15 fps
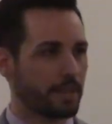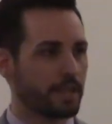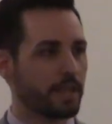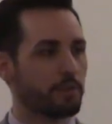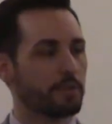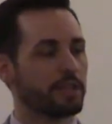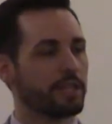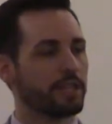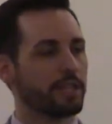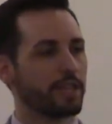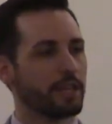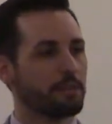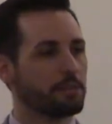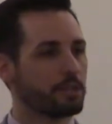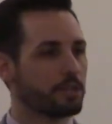Yet, when he
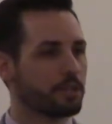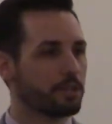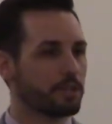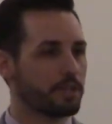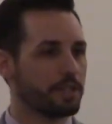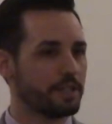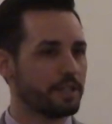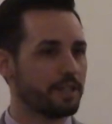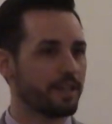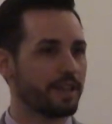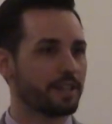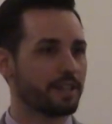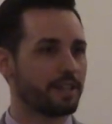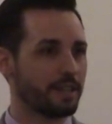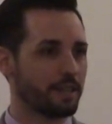came to earth, he did
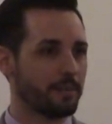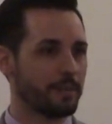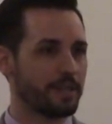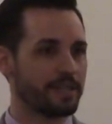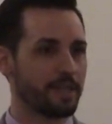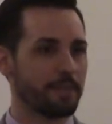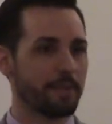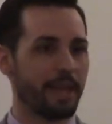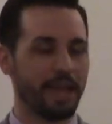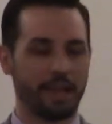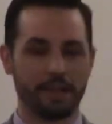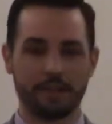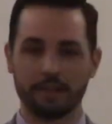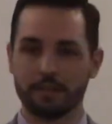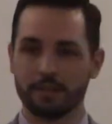not come as a
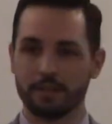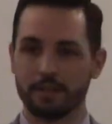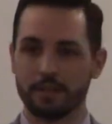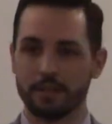man